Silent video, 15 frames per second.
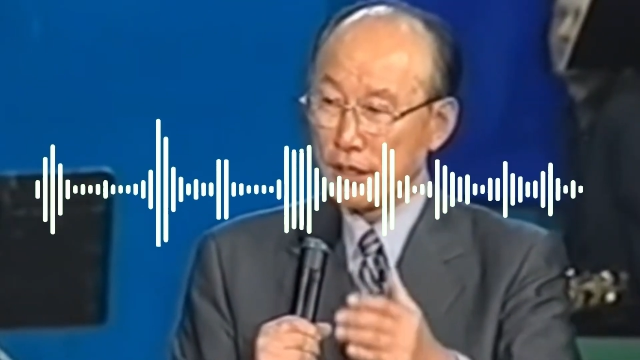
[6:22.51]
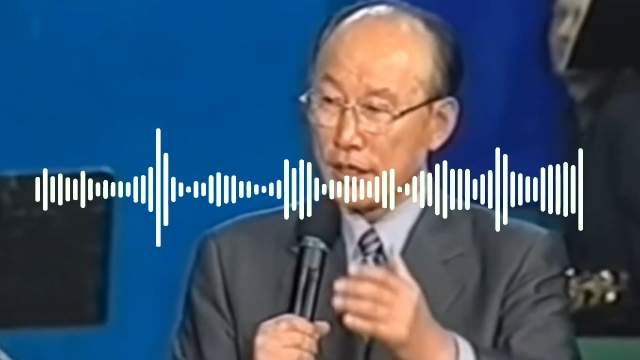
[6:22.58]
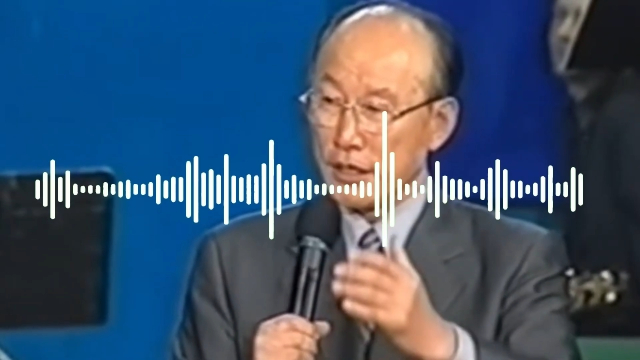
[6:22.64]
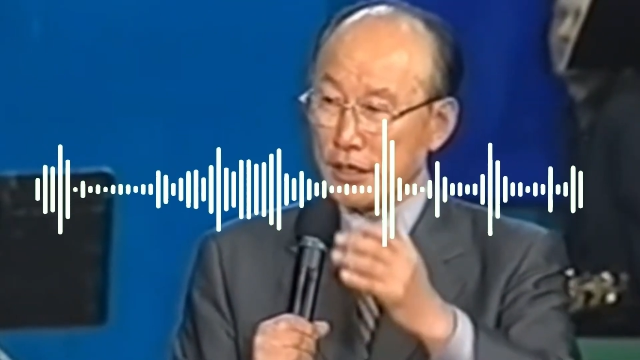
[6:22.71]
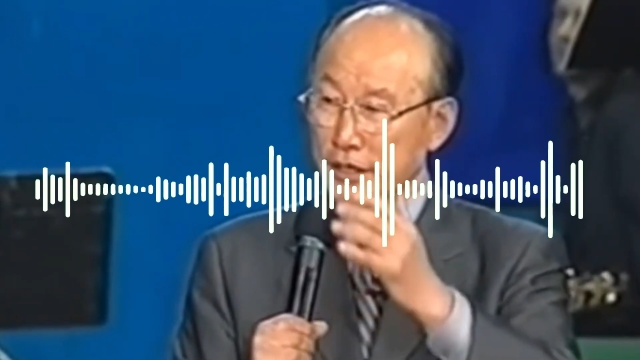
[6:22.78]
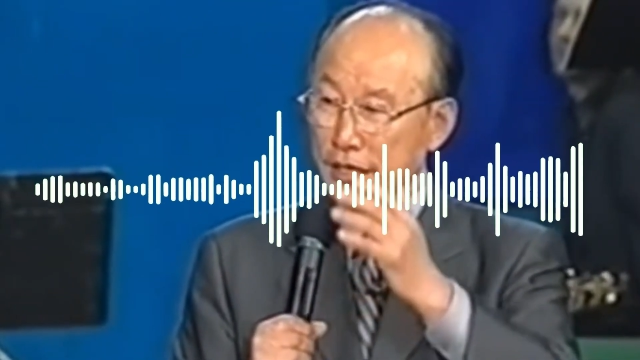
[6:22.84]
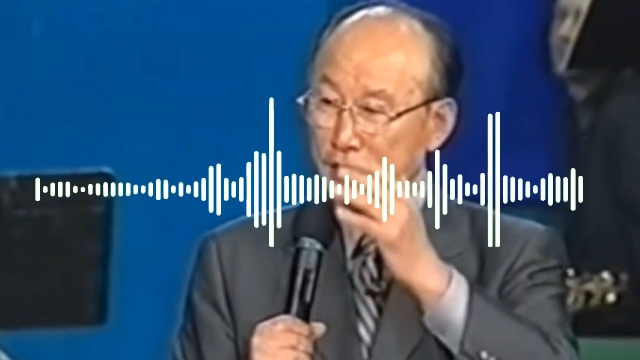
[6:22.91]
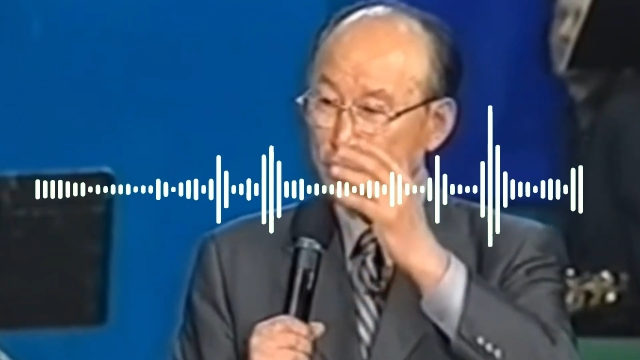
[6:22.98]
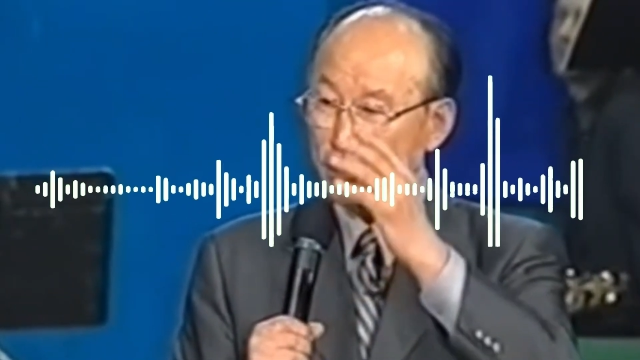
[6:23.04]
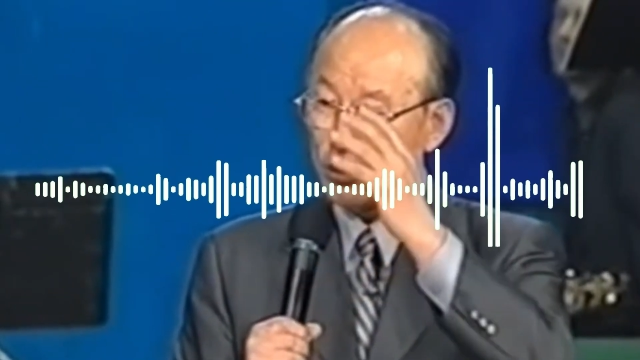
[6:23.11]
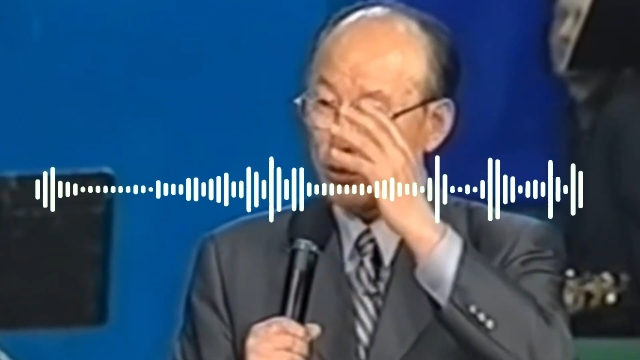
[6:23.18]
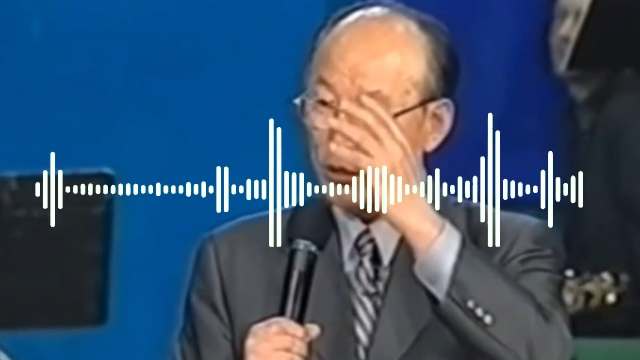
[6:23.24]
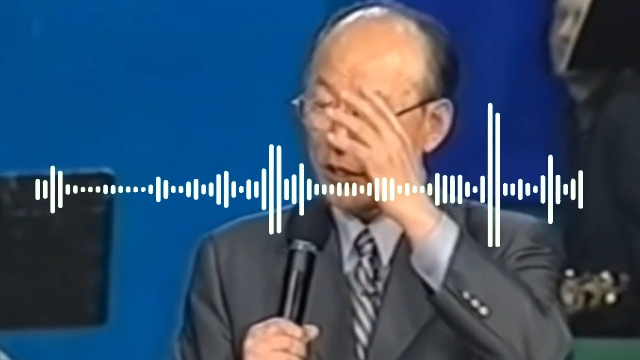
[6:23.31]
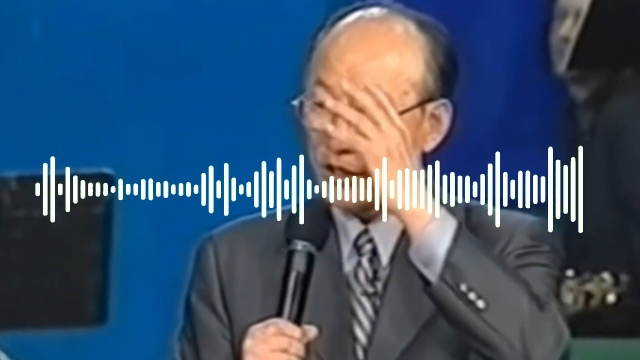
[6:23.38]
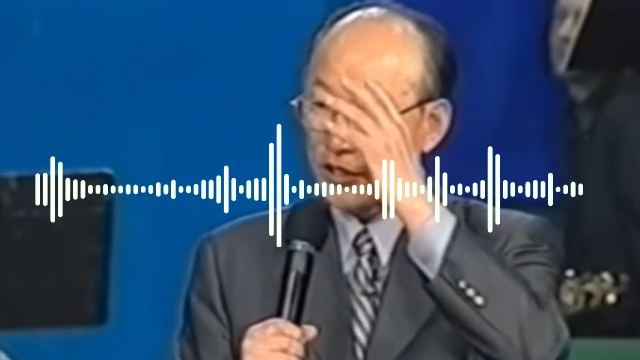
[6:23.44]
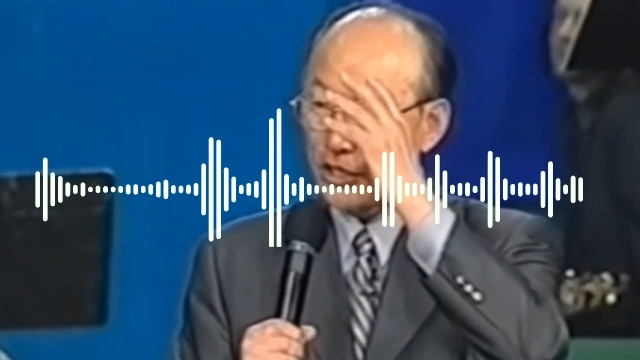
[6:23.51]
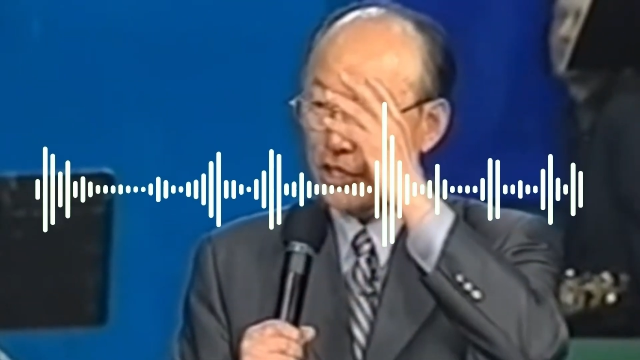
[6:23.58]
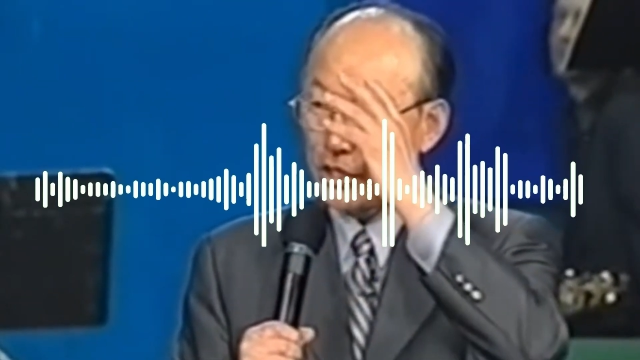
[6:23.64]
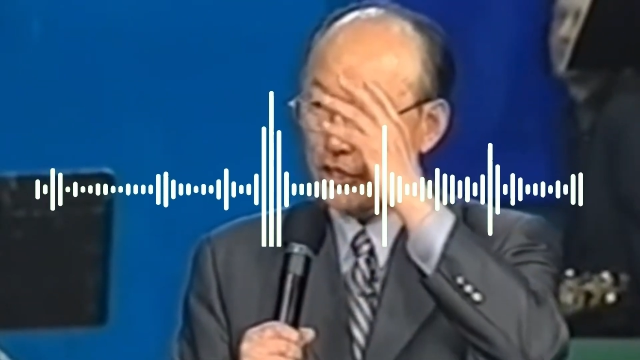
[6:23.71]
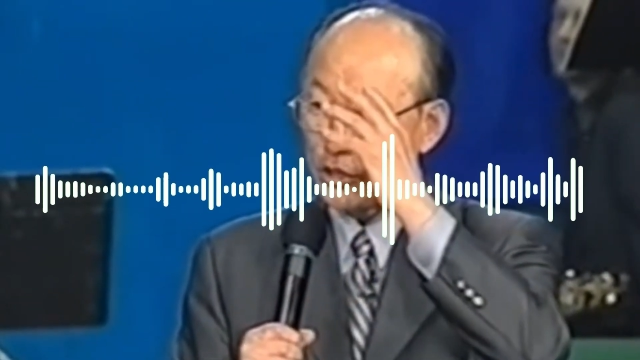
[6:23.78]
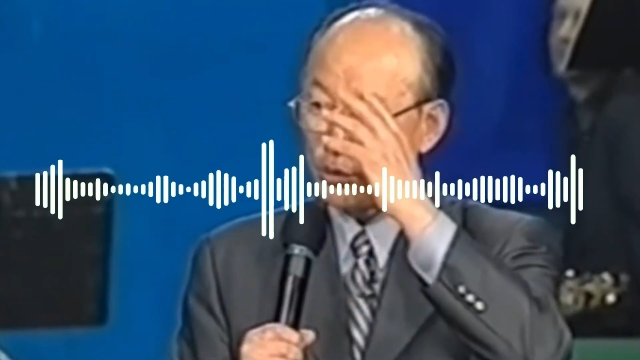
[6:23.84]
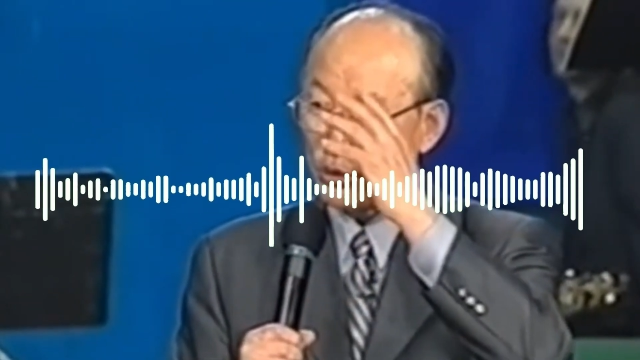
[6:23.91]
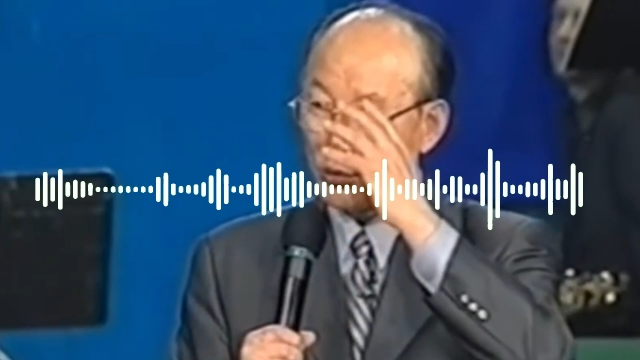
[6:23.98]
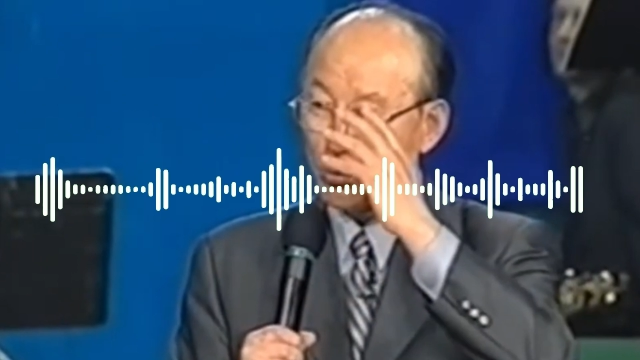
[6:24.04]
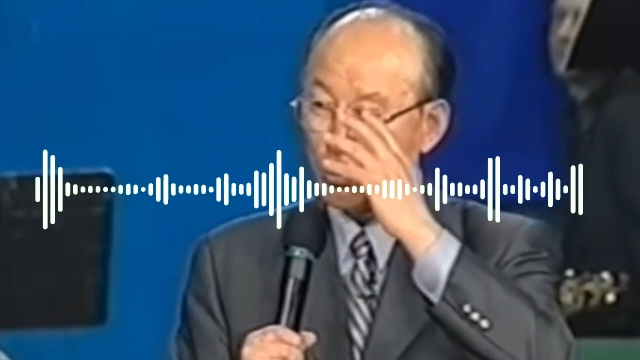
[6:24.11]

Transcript: And I saw the tears were